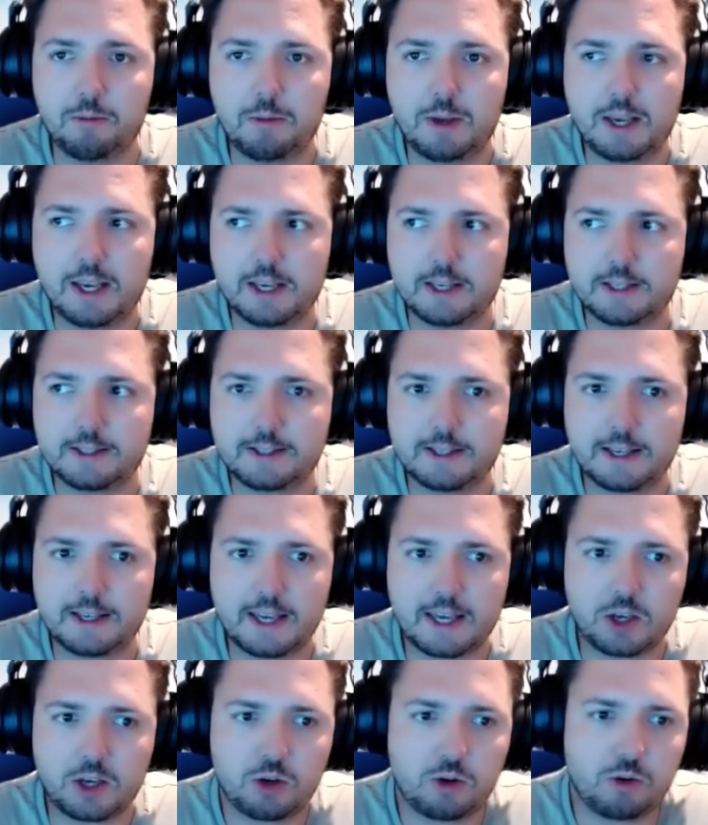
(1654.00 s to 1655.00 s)
is
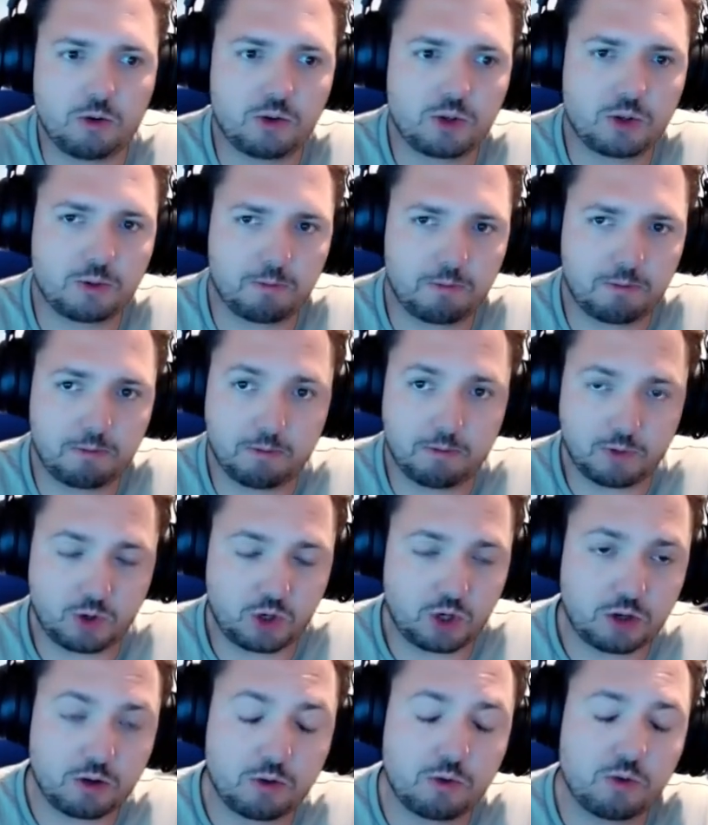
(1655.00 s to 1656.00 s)
a
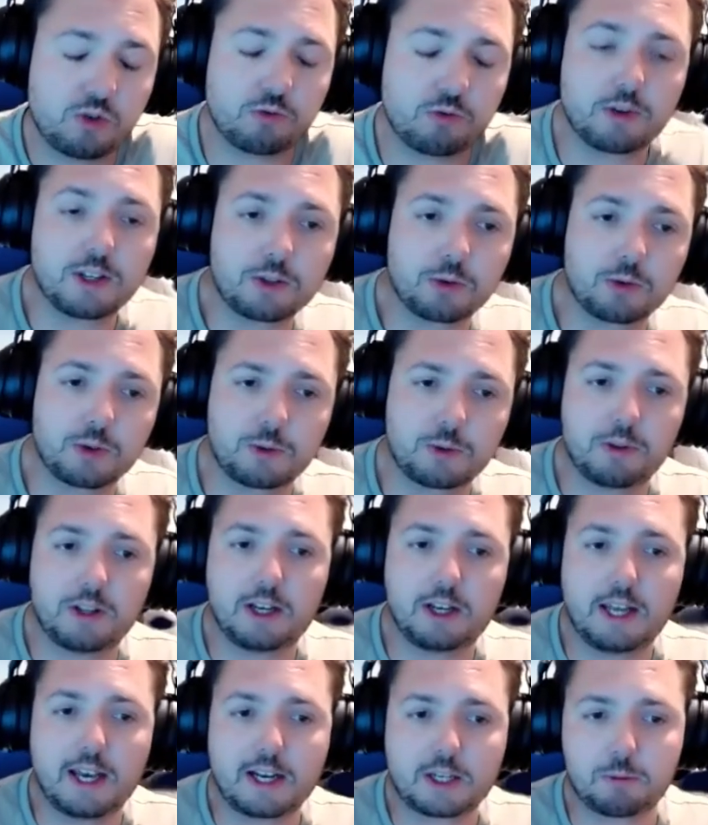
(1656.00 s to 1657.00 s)
huge resource
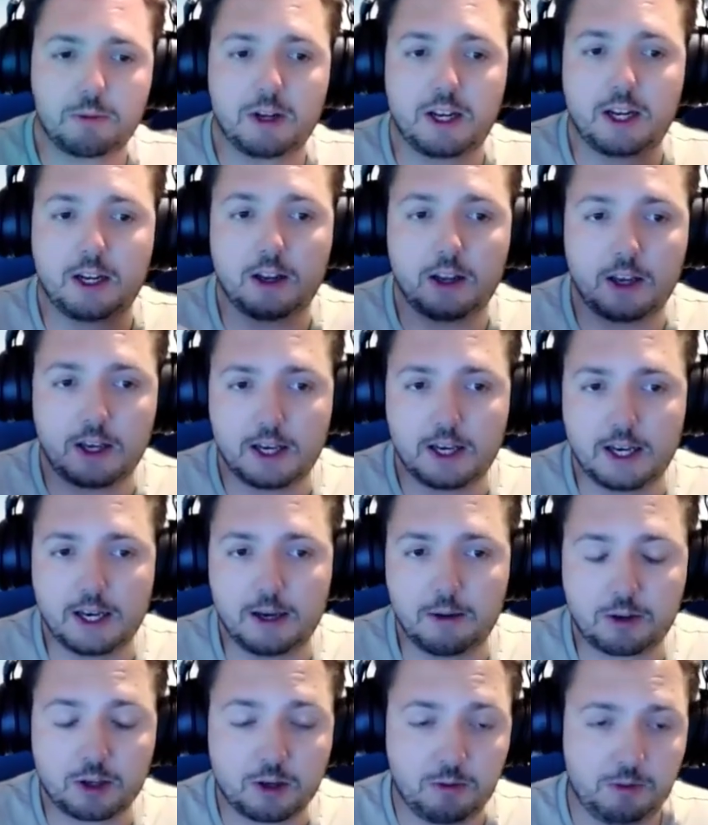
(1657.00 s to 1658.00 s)
within the Explain
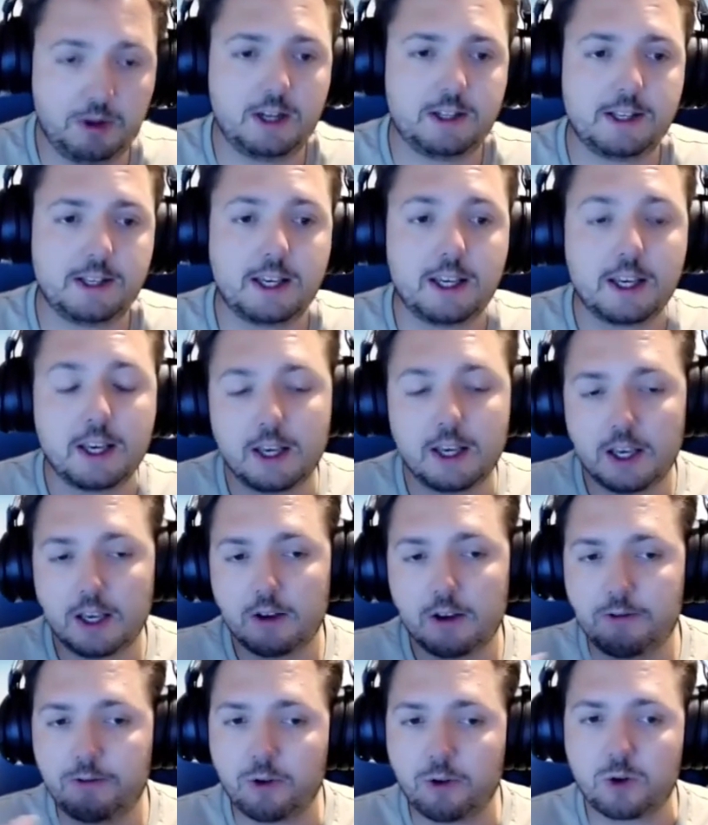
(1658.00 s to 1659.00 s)
community,
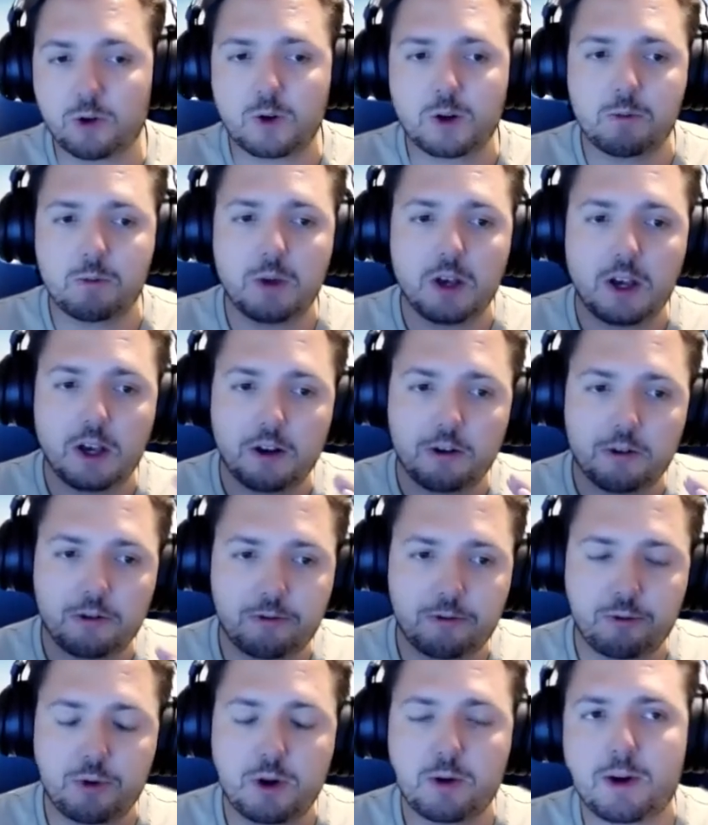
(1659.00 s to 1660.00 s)
forum,
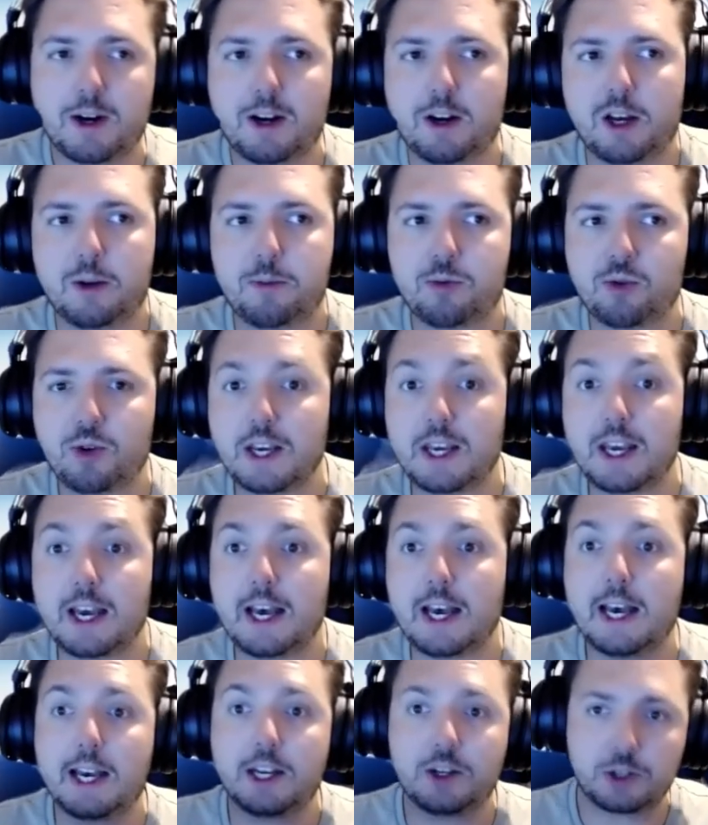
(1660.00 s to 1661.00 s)
freeware library,
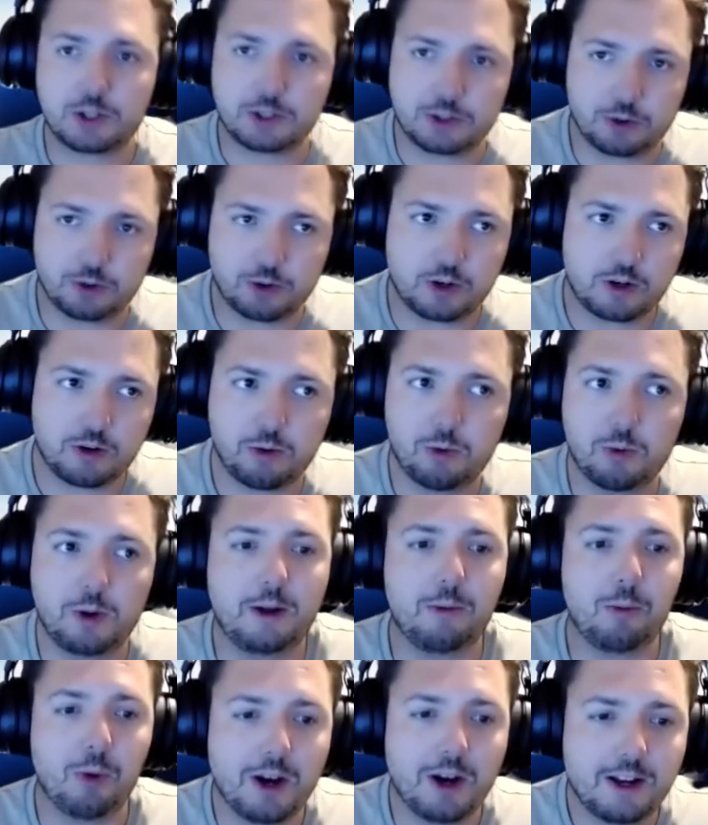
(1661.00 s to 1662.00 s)
and a store all
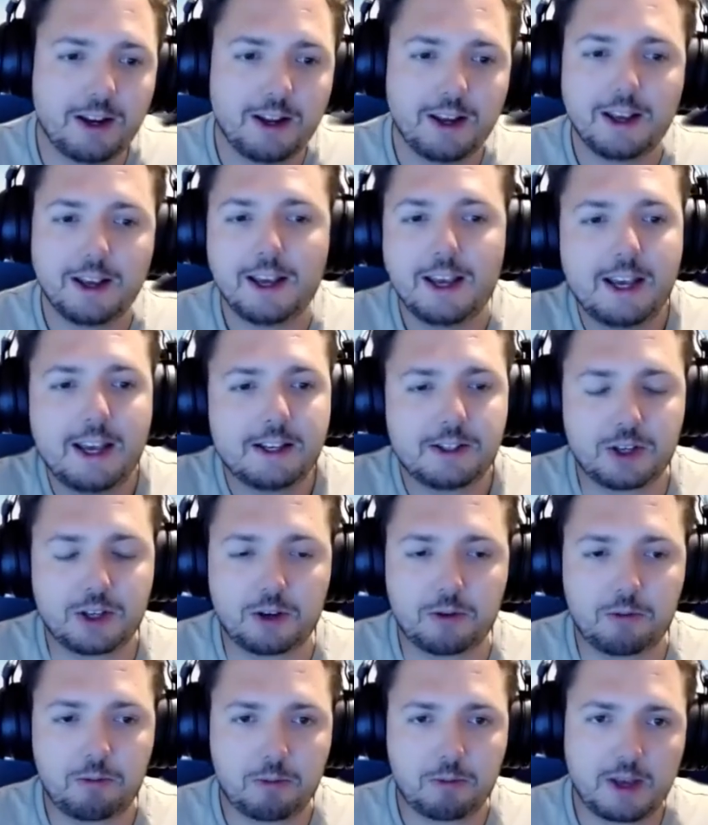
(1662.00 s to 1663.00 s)
in one.
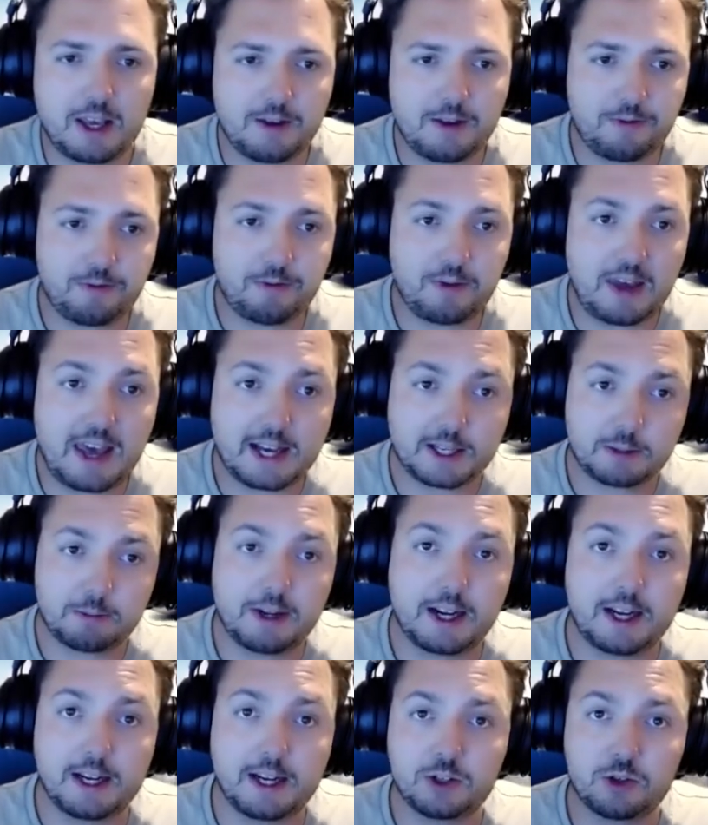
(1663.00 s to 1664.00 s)
So if
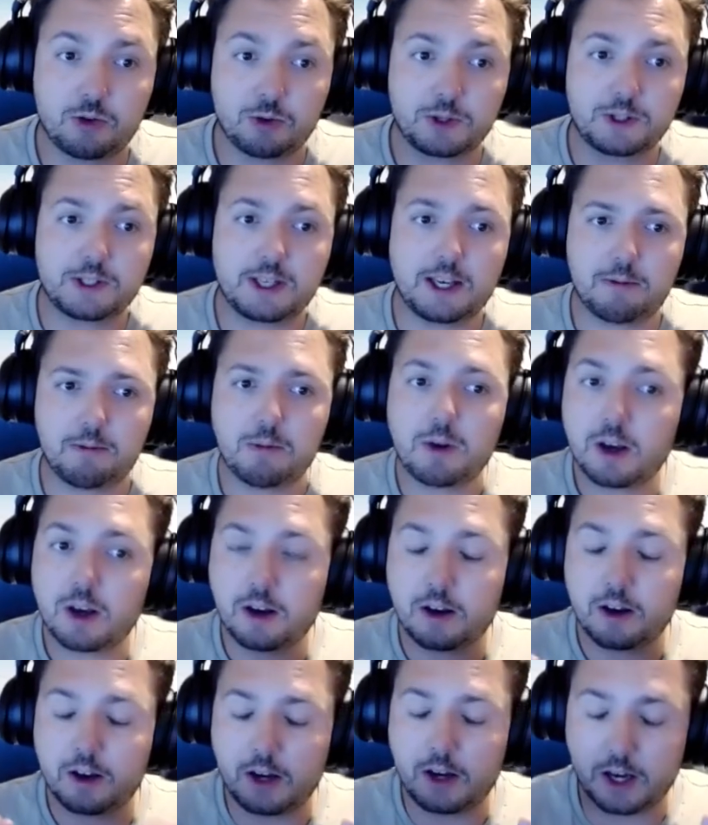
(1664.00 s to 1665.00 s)
Explain is your sim,
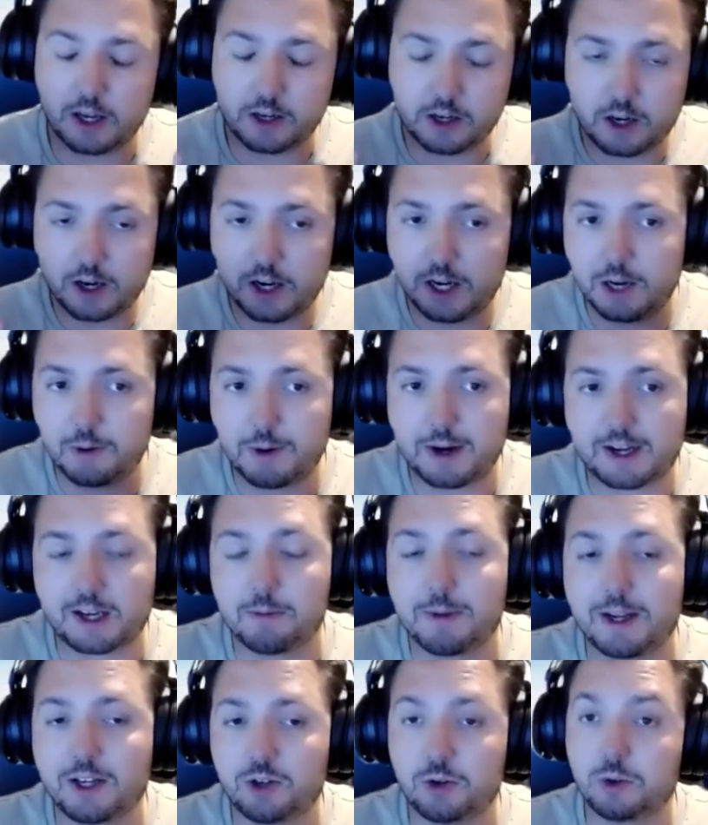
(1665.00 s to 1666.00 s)
I'd highly
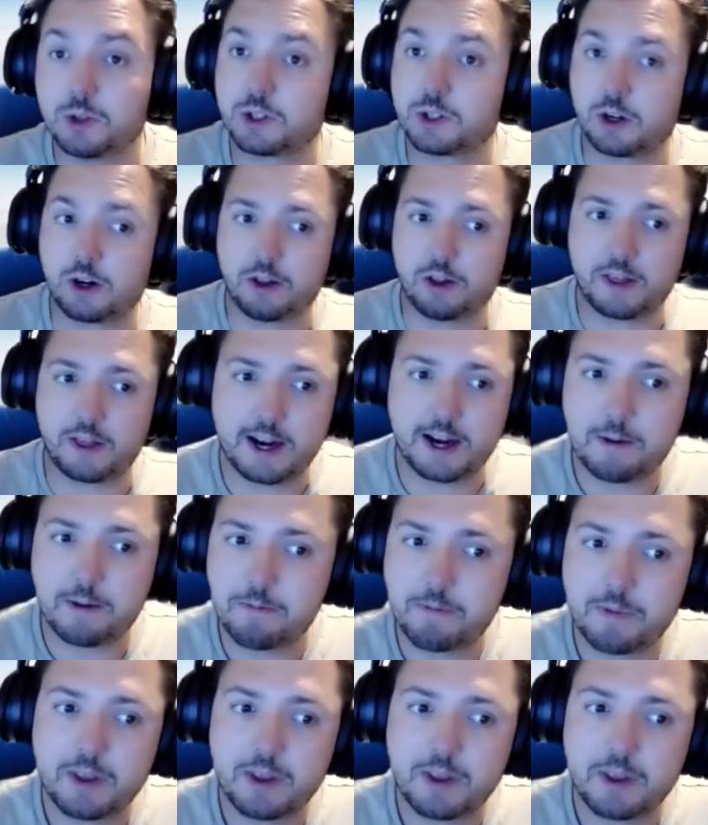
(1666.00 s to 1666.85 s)
recommend you start there.